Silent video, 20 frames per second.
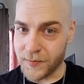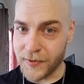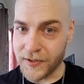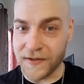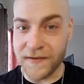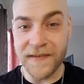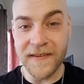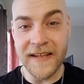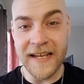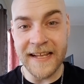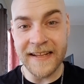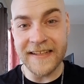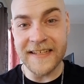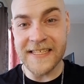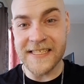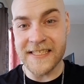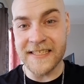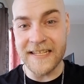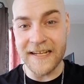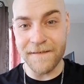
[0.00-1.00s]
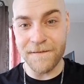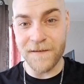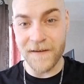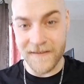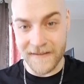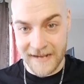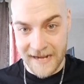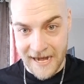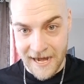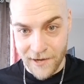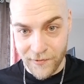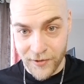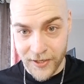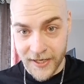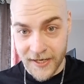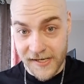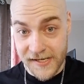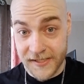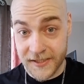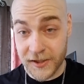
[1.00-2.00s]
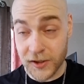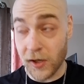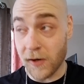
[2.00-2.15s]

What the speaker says: but it is different areas